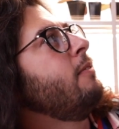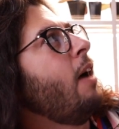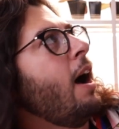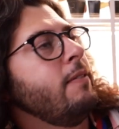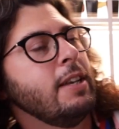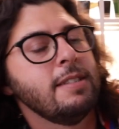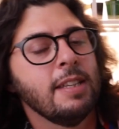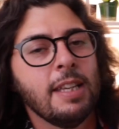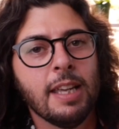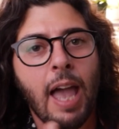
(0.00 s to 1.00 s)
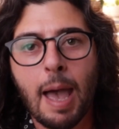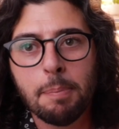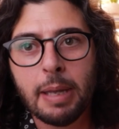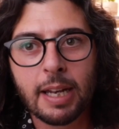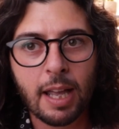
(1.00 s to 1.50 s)
of obviously
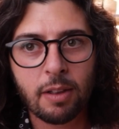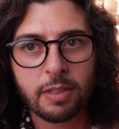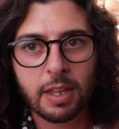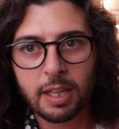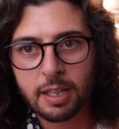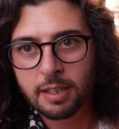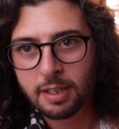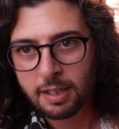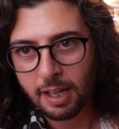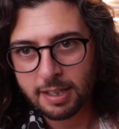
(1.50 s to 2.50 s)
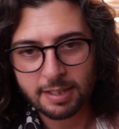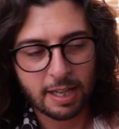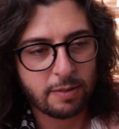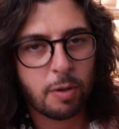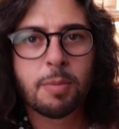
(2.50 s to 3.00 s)
happy and healthy
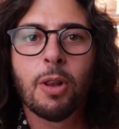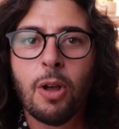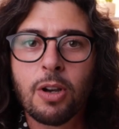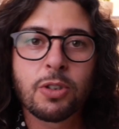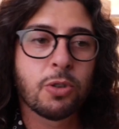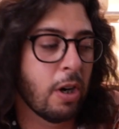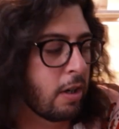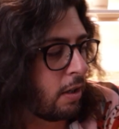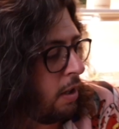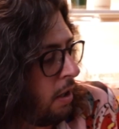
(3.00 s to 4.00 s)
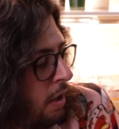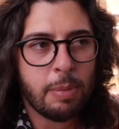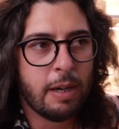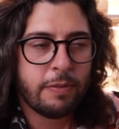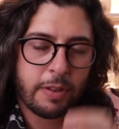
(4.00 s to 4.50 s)
aside from the long trunk.
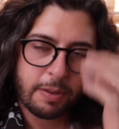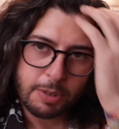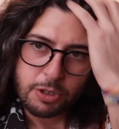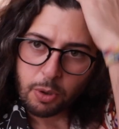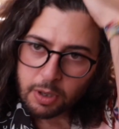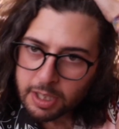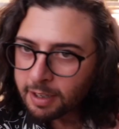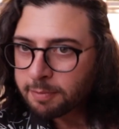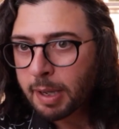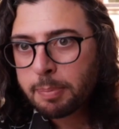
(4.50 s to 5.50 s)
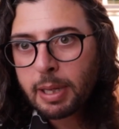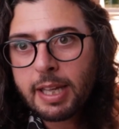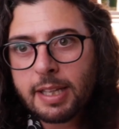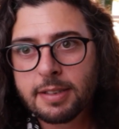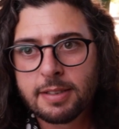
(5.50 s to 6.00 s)
But for the majority of my
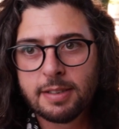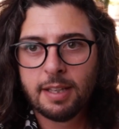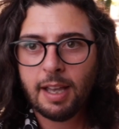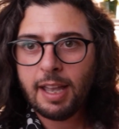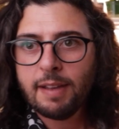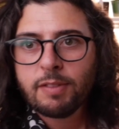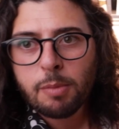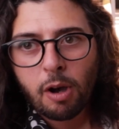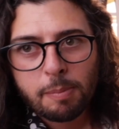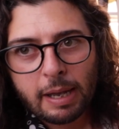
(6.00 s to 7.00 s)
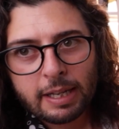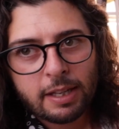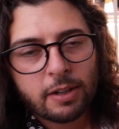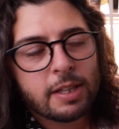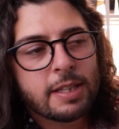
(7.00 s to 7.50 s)
plants, I have them all back
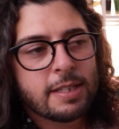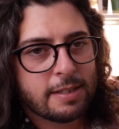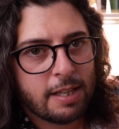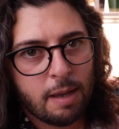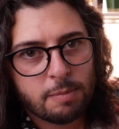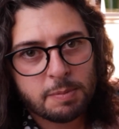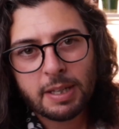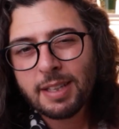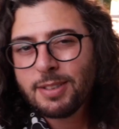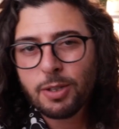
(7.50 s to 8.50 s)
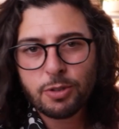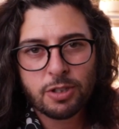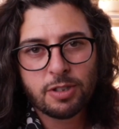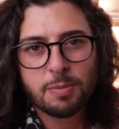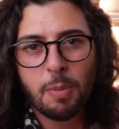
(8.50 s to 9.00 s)
here in these tubs because they're
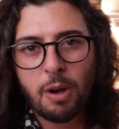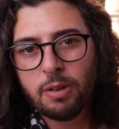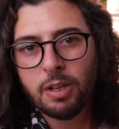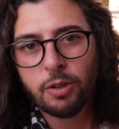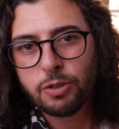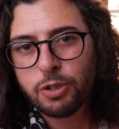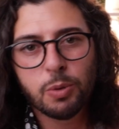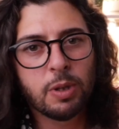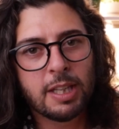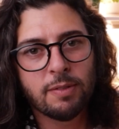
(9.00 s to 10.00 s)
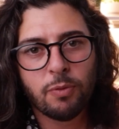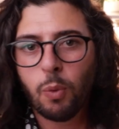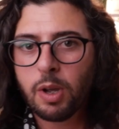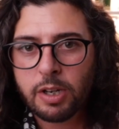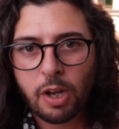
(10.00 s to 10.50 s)
just small little 2-leaf,
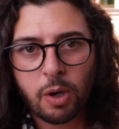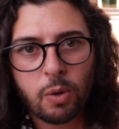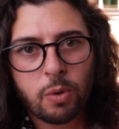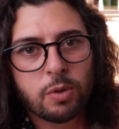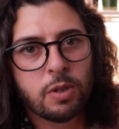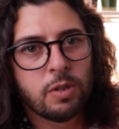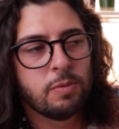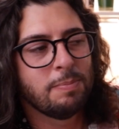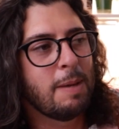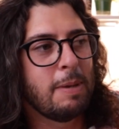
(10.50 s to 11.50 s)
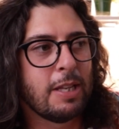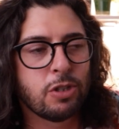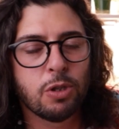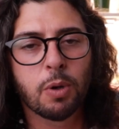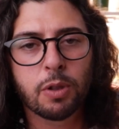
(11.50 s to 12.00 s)
1-node, maybe
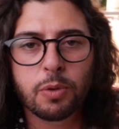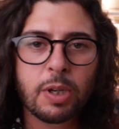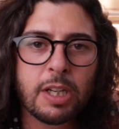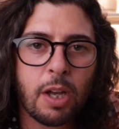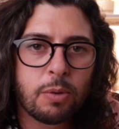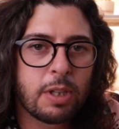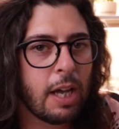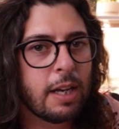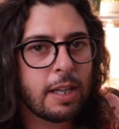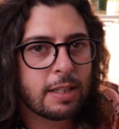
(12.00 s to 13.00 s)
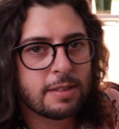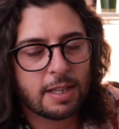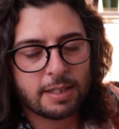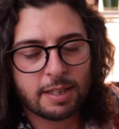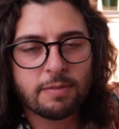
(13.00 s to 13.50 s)
2 or 3-node cuttings
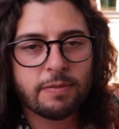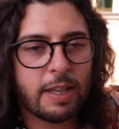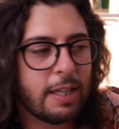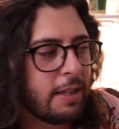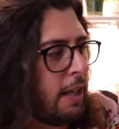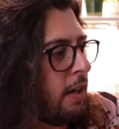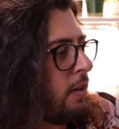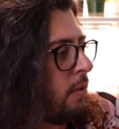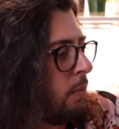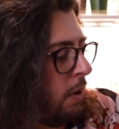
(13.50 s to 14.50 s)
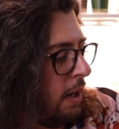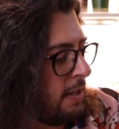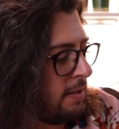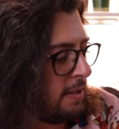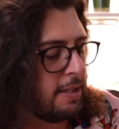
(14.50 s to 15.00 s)
that can fit in there,
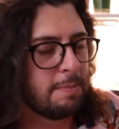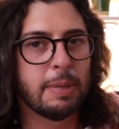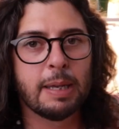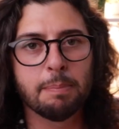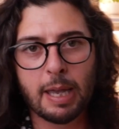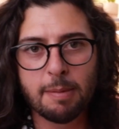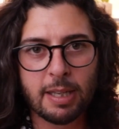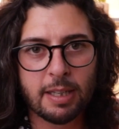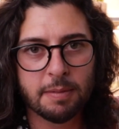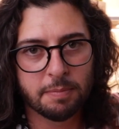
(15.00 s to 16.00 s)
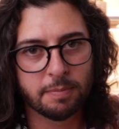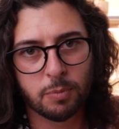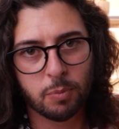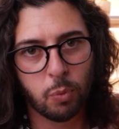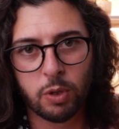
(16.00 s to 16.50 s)
whereas this big baby
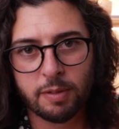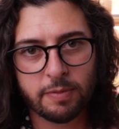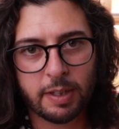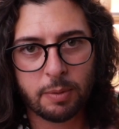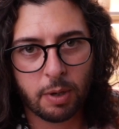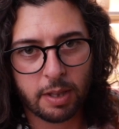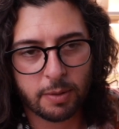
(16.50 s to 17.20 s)
wouldn't fit in one of